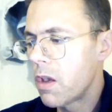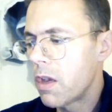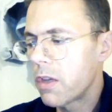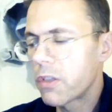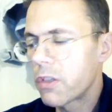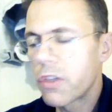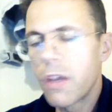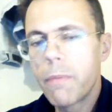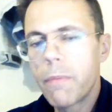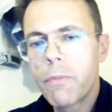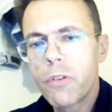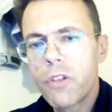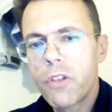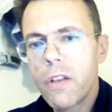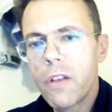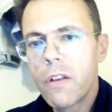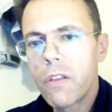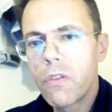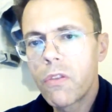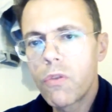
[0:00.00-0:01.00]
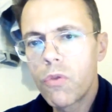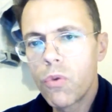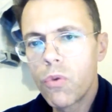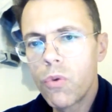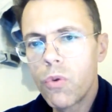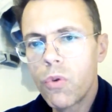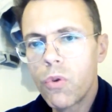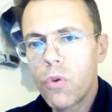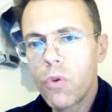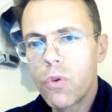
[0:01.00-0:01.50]
As I proceeded
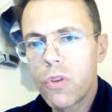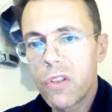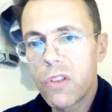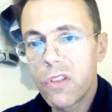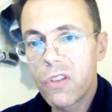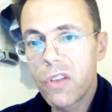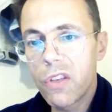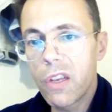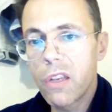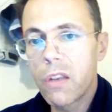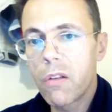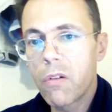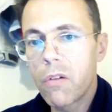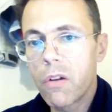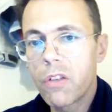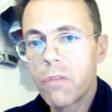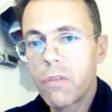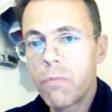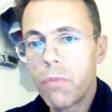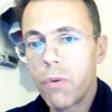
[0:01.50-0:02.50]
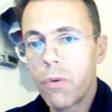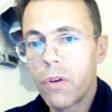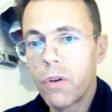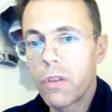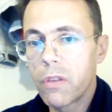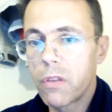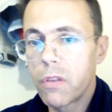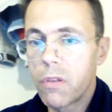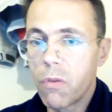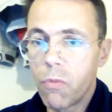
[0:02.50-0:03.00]
to the second crossing
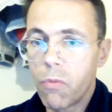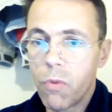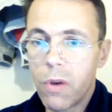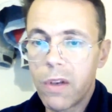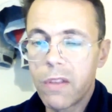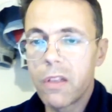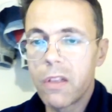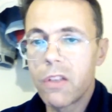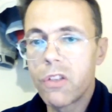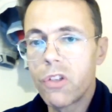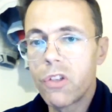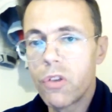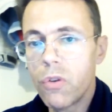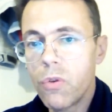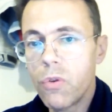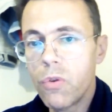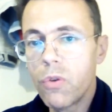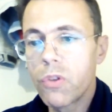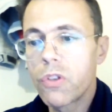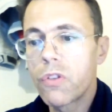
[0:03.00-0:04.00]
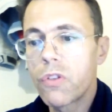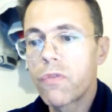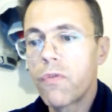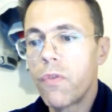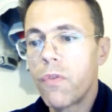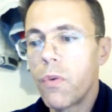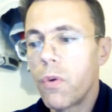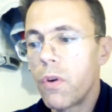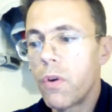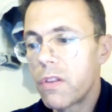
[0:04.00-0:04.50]
point, the one that is used
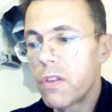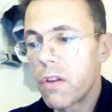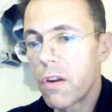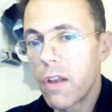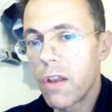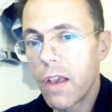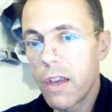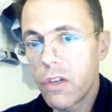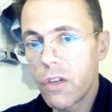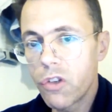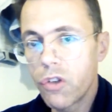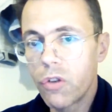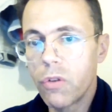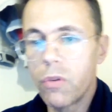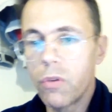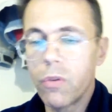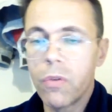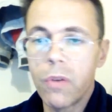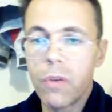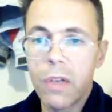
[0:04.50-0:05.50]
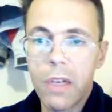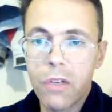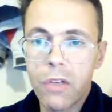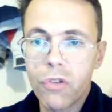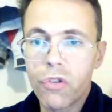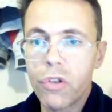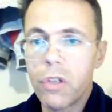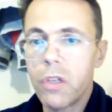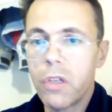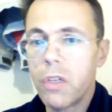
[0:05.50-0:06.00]
for international
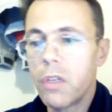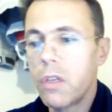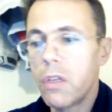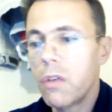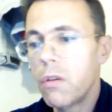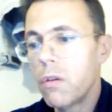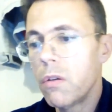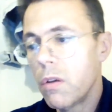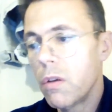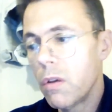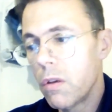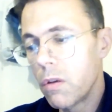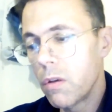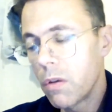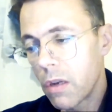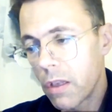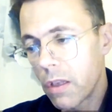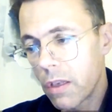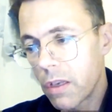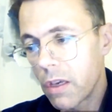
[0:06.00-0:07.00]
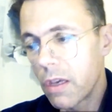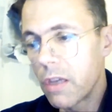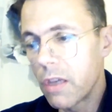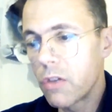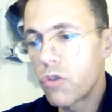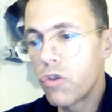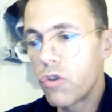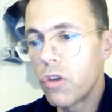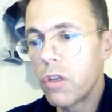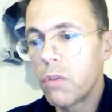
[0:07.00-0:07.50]
entry, like an
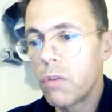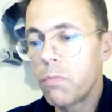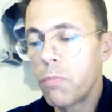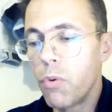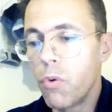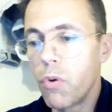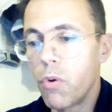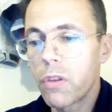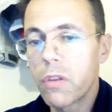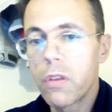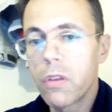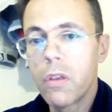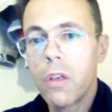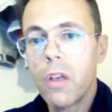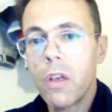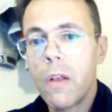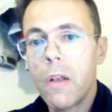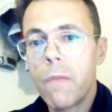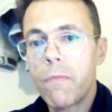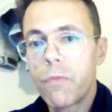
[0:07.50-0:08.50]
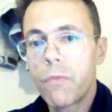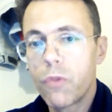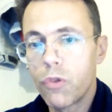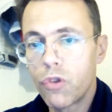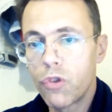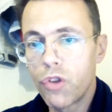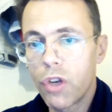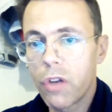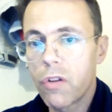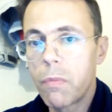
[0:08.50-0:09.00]
entry port to
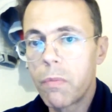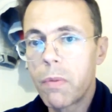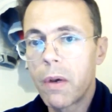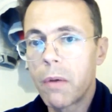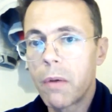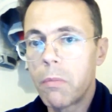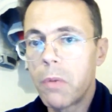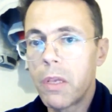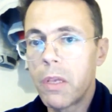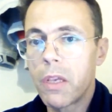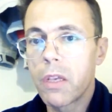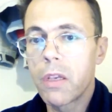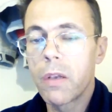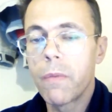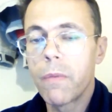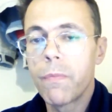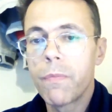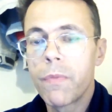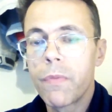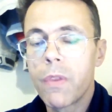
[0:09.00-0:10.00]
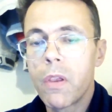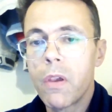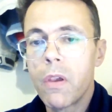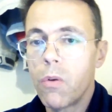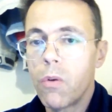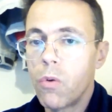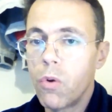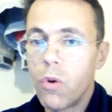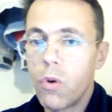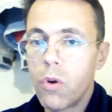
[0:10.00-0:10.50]
Czech Republic
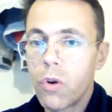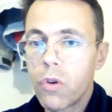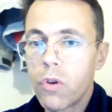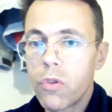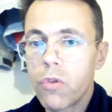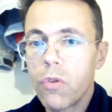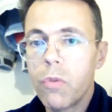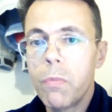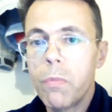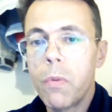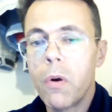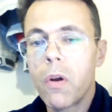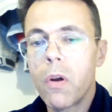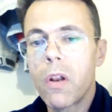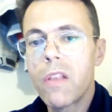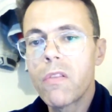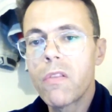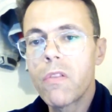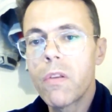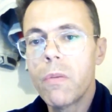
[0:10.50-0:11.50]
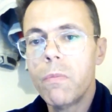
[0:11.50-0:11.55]
or to Poland,